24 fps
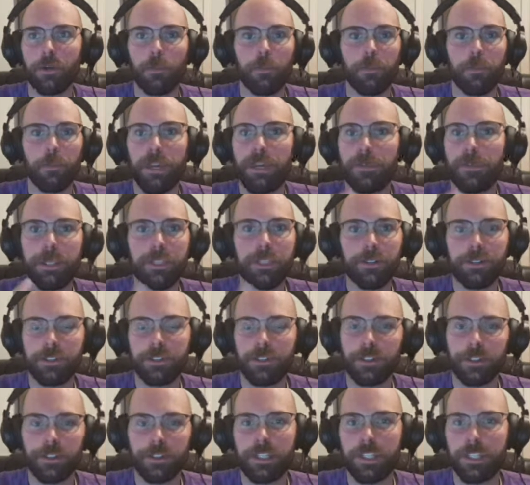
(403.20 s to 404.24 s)
maybe there's
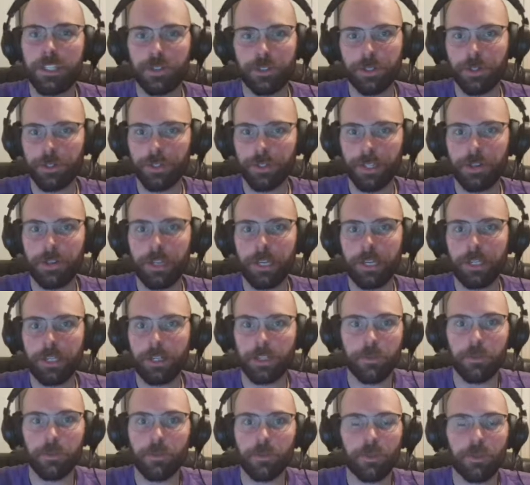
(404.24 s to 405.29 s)
a teacher out there that
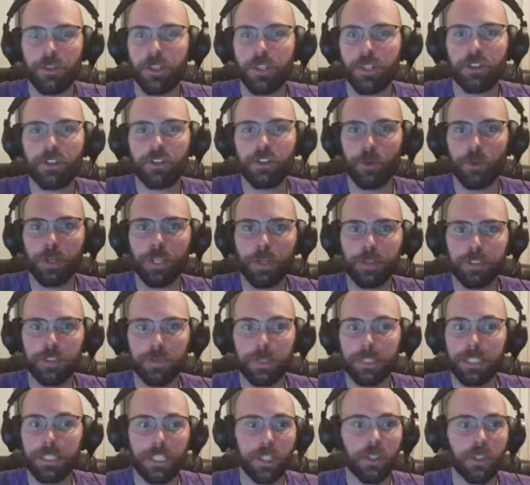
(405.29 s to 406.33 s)
is showing you
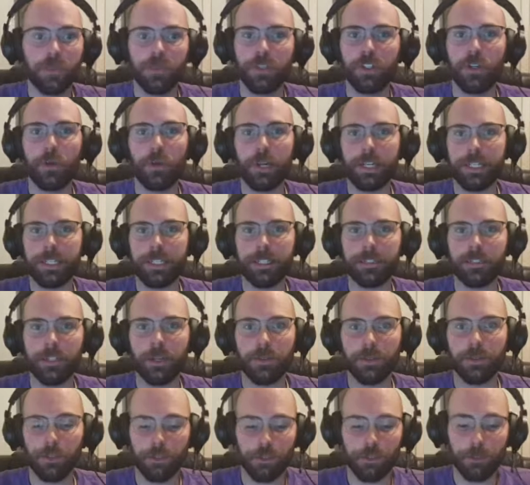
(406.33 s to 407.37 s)
something that you have no idea is
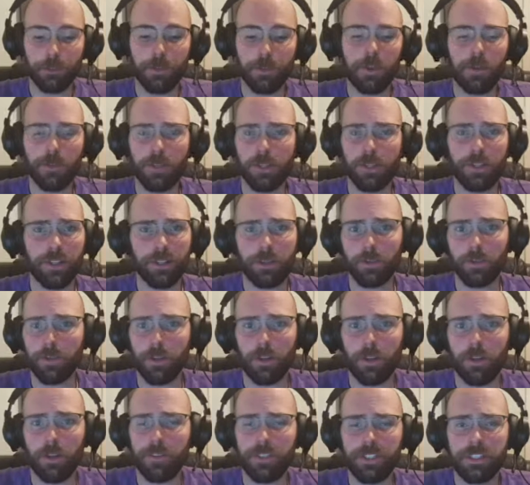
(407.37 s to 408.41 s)
out there. So boom,
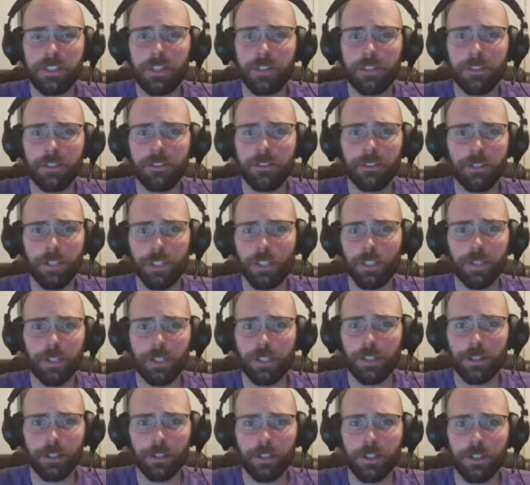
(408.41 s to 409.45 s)
all of a sudden you're
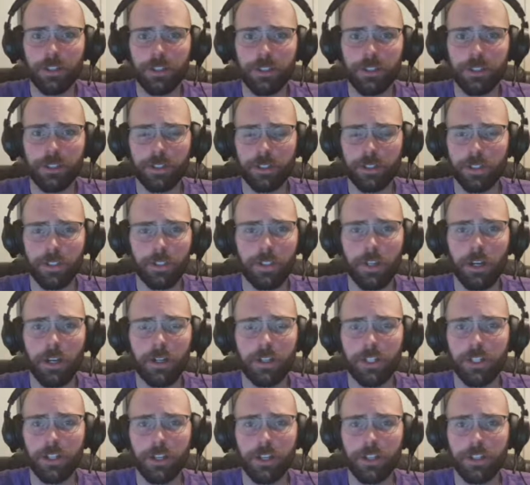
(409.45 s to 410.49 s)
at unconscious
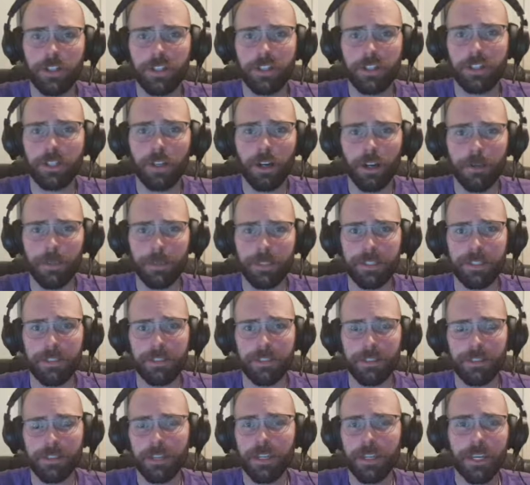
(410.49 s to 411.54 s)

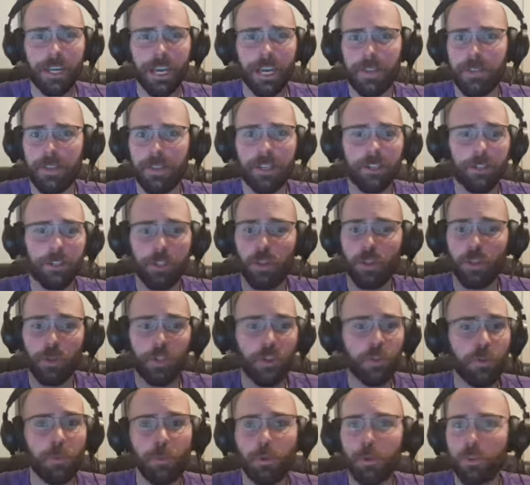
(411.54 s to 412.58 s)
incompetence. And then,
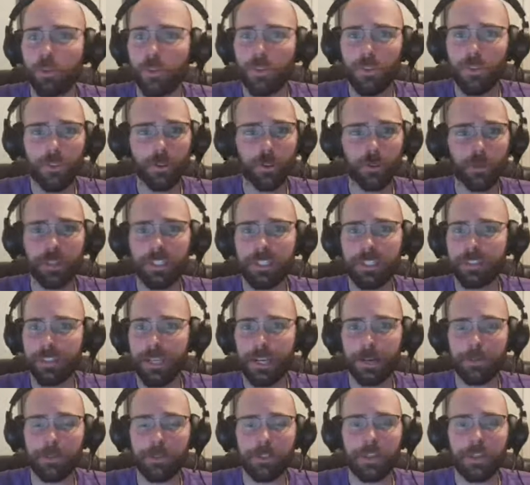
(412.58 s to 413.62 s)
you move through the
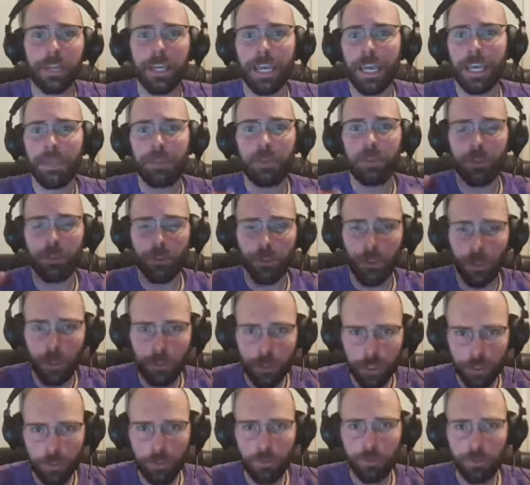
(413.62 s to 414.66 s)
steps. And
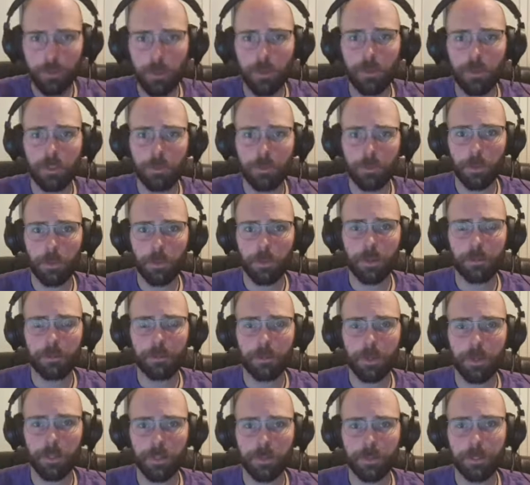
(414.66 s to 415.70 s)
another important
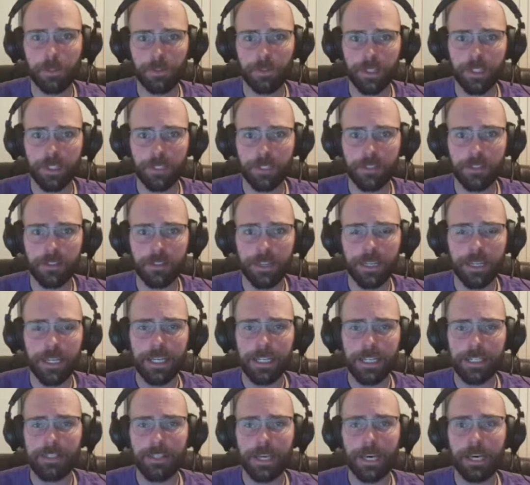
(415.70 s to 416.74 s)
part about this
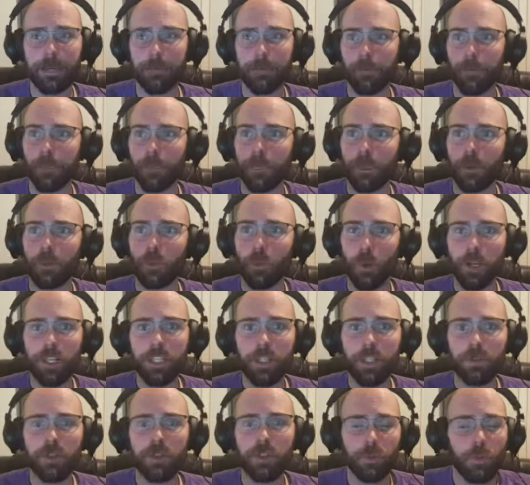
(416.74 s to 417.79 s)
is that when
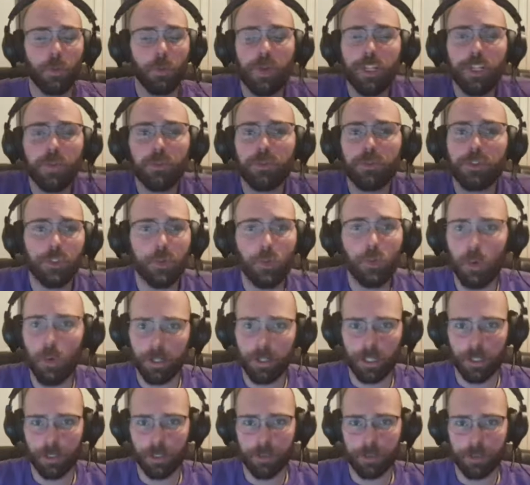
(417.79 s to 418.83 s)
you do want
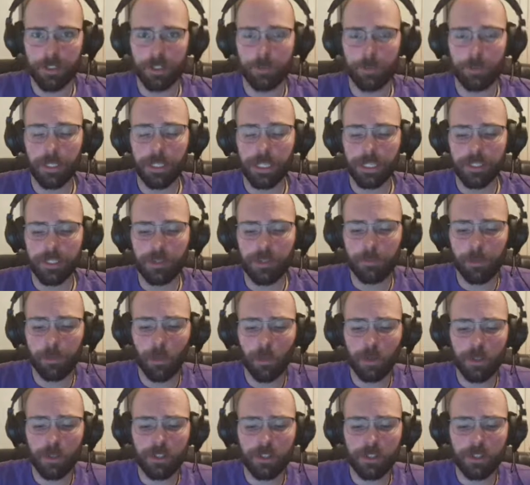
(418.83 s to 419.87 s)
to learn something, it's
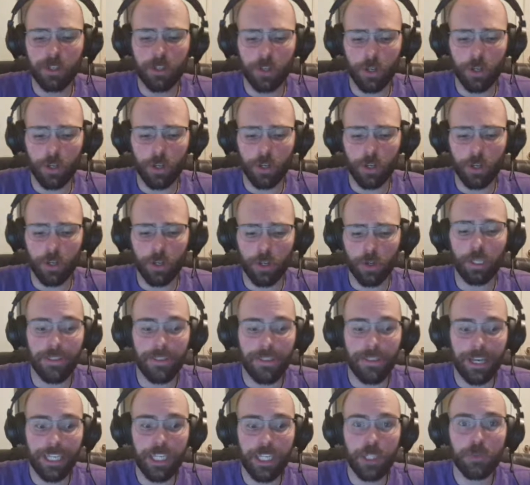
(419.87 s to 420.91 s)
important to know
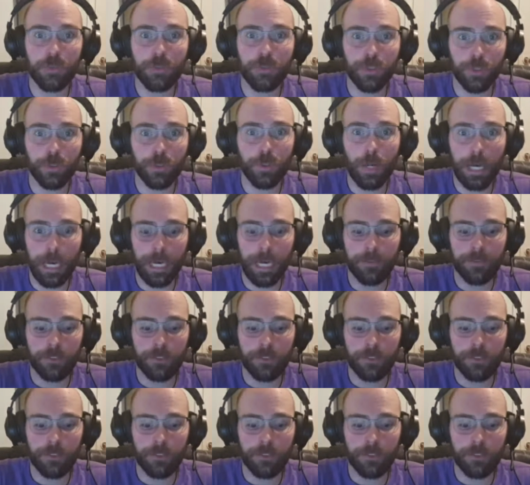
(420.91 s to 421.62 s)
like that you do